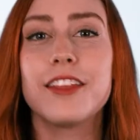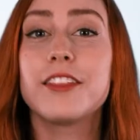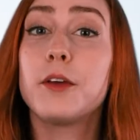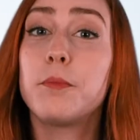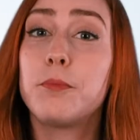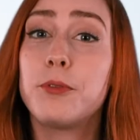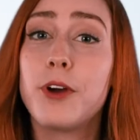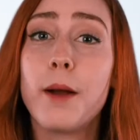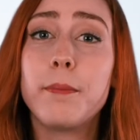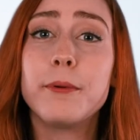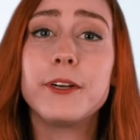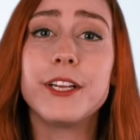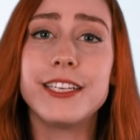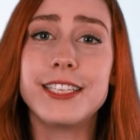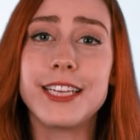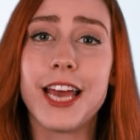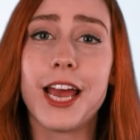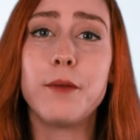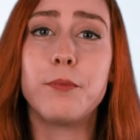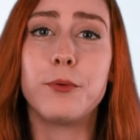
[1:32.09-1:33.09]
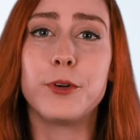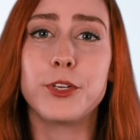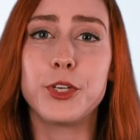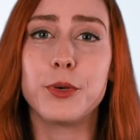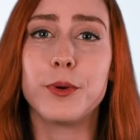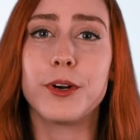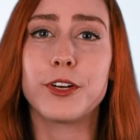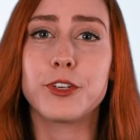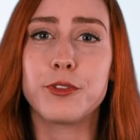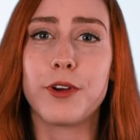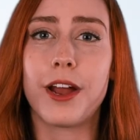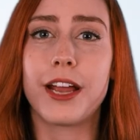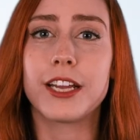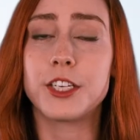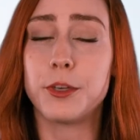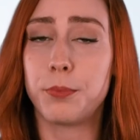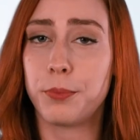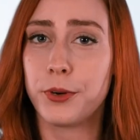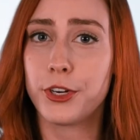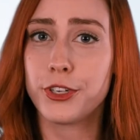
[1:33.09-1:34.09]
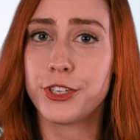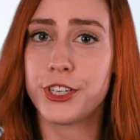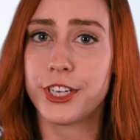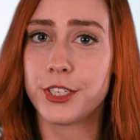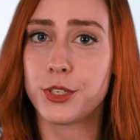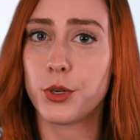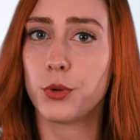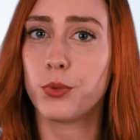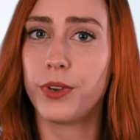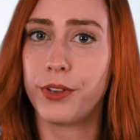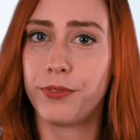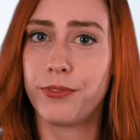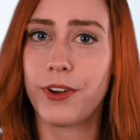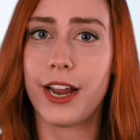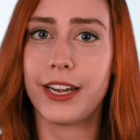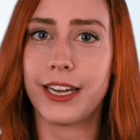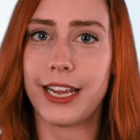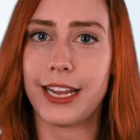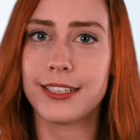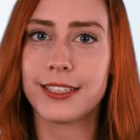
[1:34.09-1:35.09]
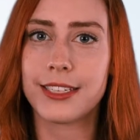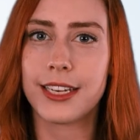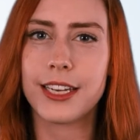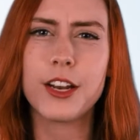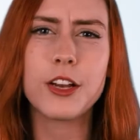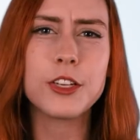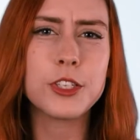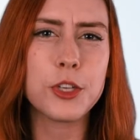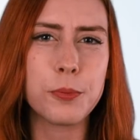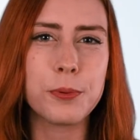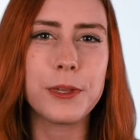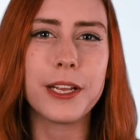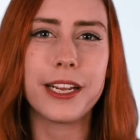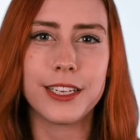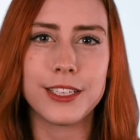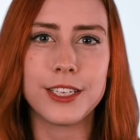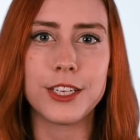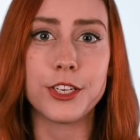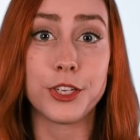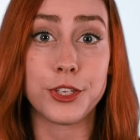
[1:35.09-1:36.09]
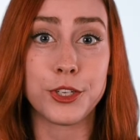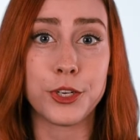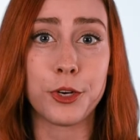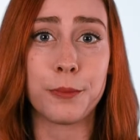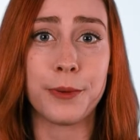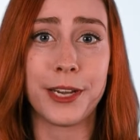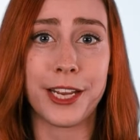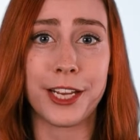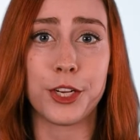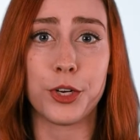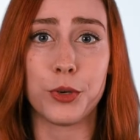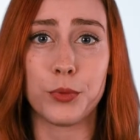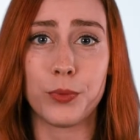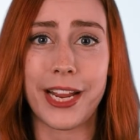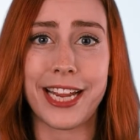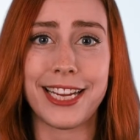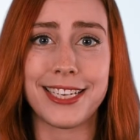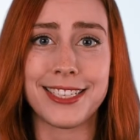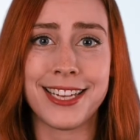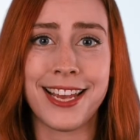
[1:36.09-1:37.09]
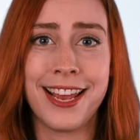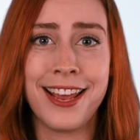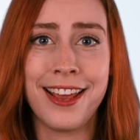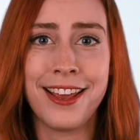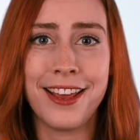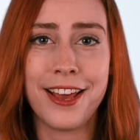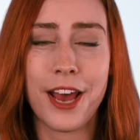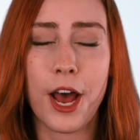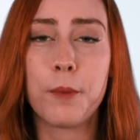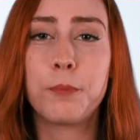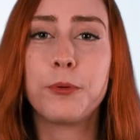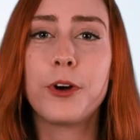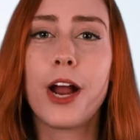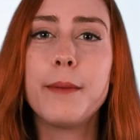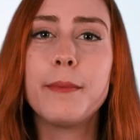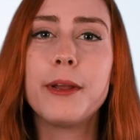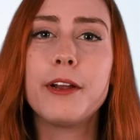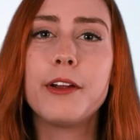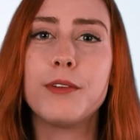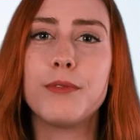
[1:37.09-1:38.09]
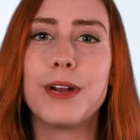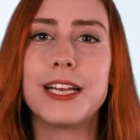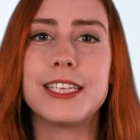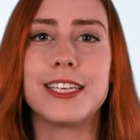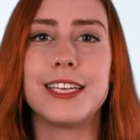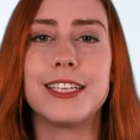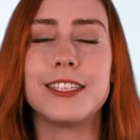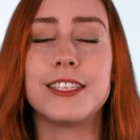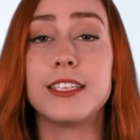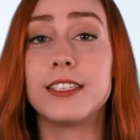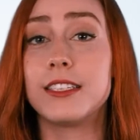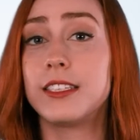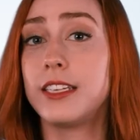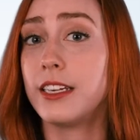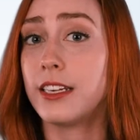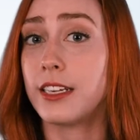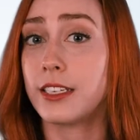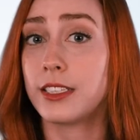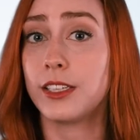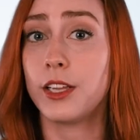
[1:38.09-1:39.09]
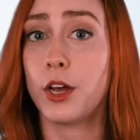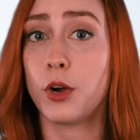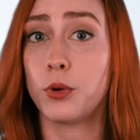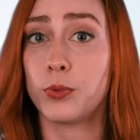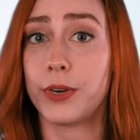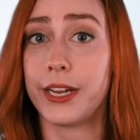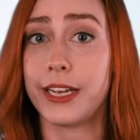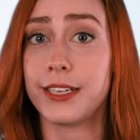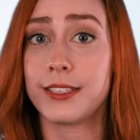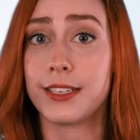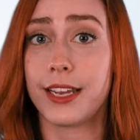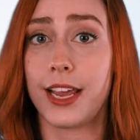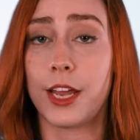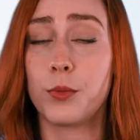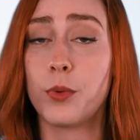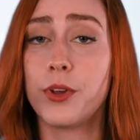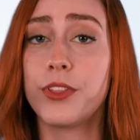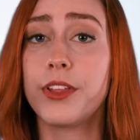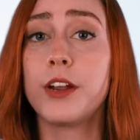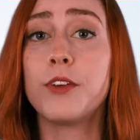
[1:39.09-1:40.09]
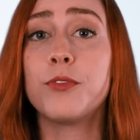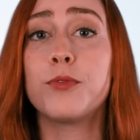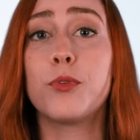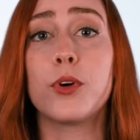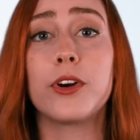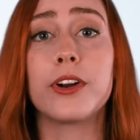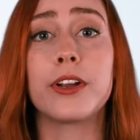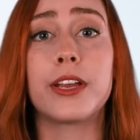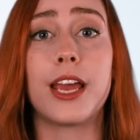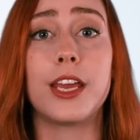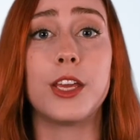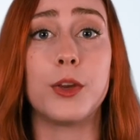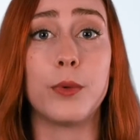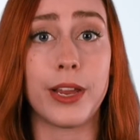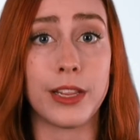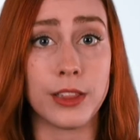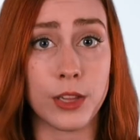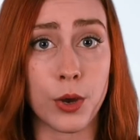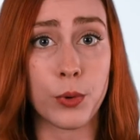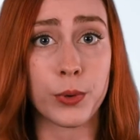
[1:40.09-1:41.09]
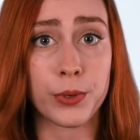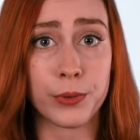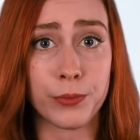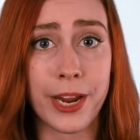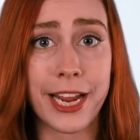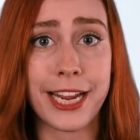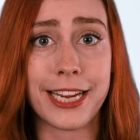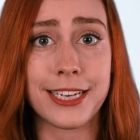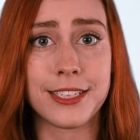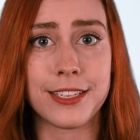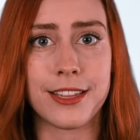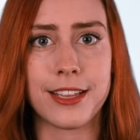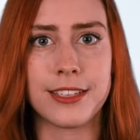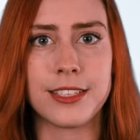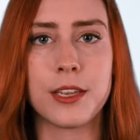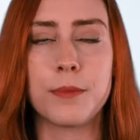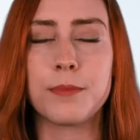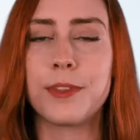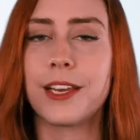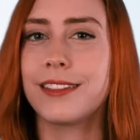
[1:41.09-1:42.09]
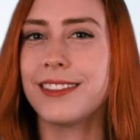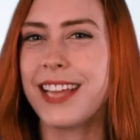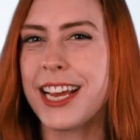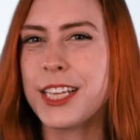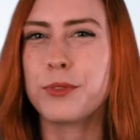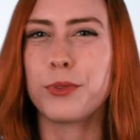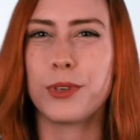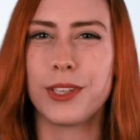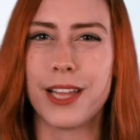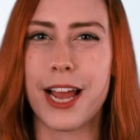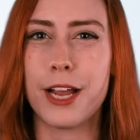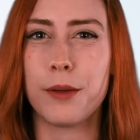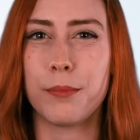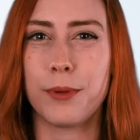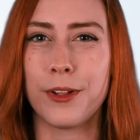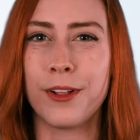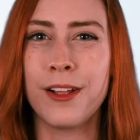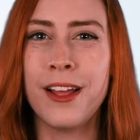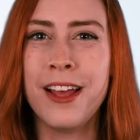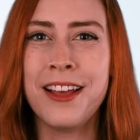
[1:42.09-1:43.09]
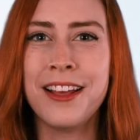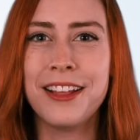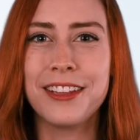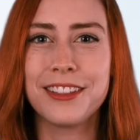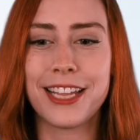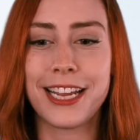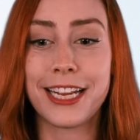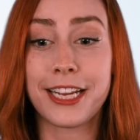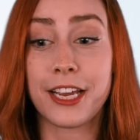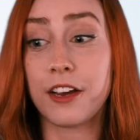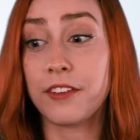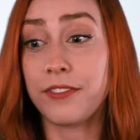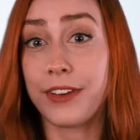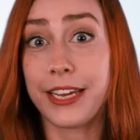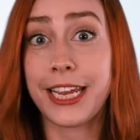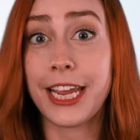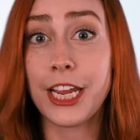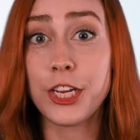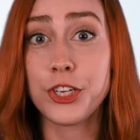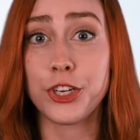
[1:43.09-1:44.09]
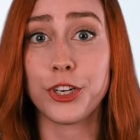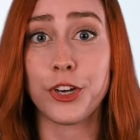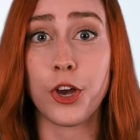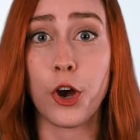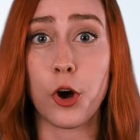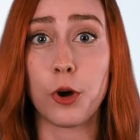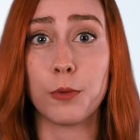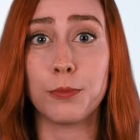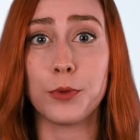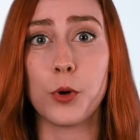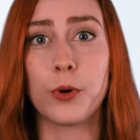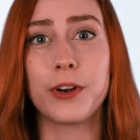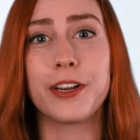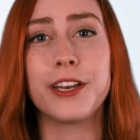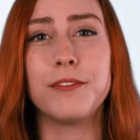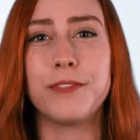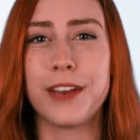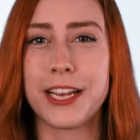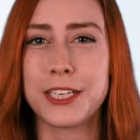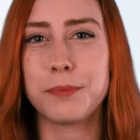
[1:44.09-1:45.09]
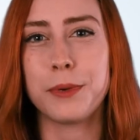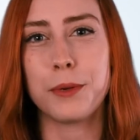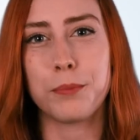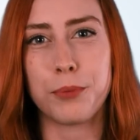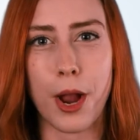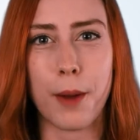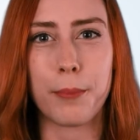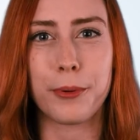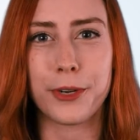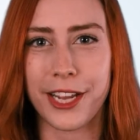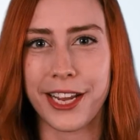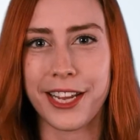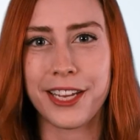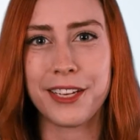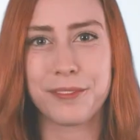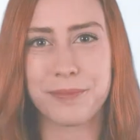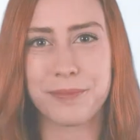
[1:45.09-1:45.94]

The property type which you are trying to purchase or refinance can also play into determining your rate. A primary residence is seen as low risk and will therefore get you a lower rate than something less reliable, like a vacation home or an investment property.